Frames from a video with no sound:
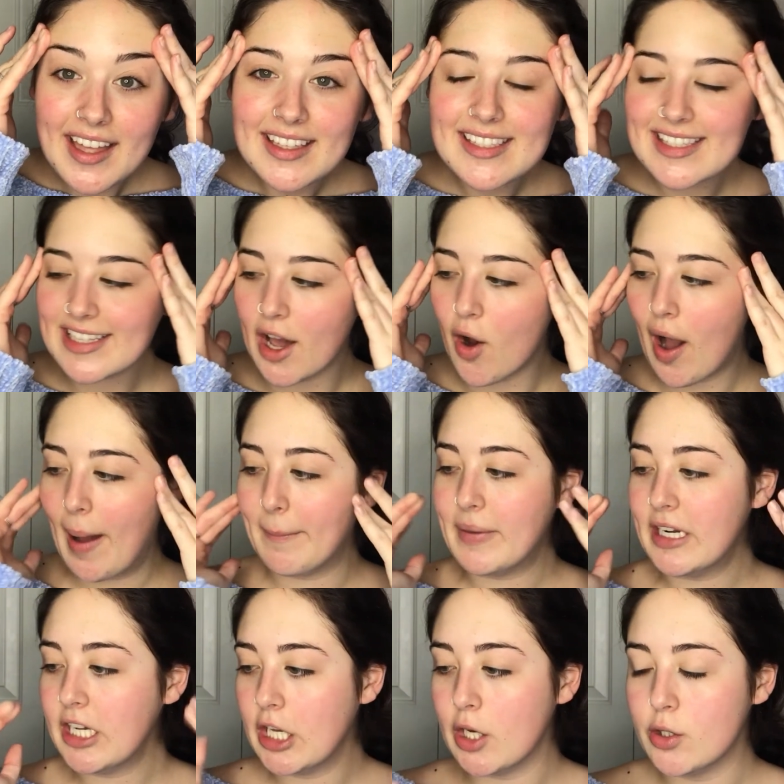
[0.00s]
so I'm
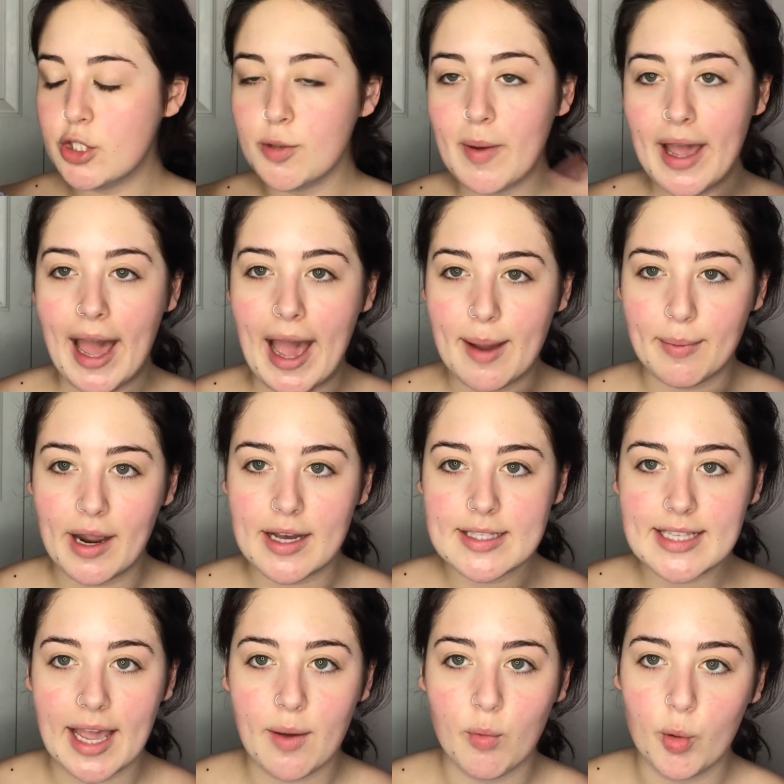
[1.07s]
gonna go do my eyebrows.
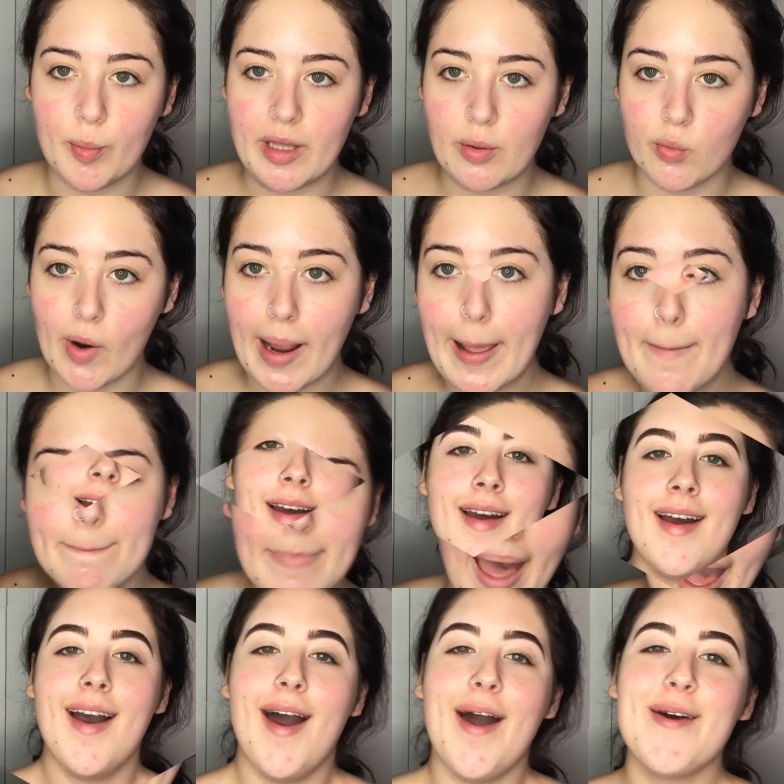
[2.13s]
I will be right
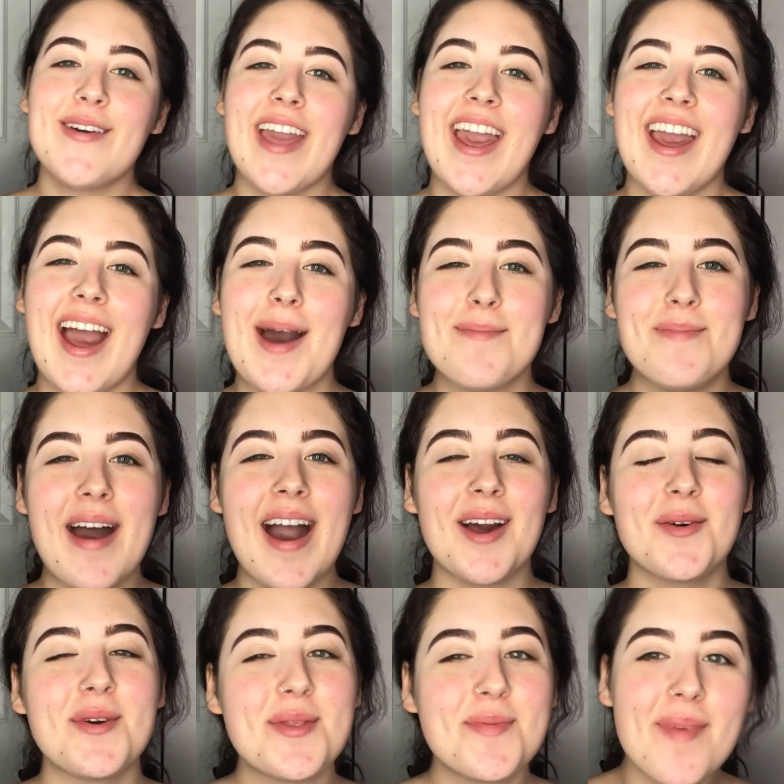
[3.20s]
back. Okay, I'm
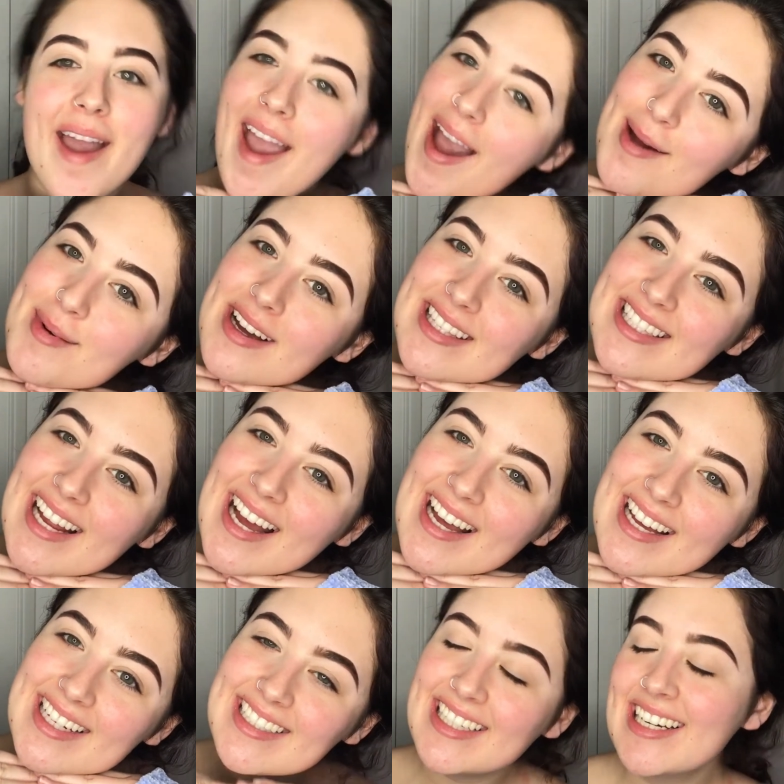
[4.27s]
back with my eyebrows
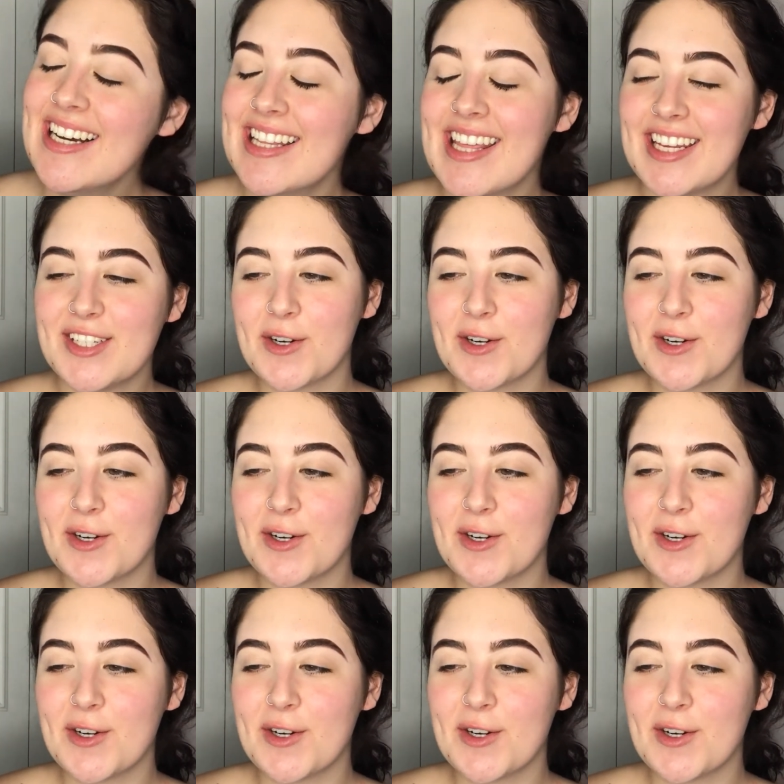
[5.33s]
done. They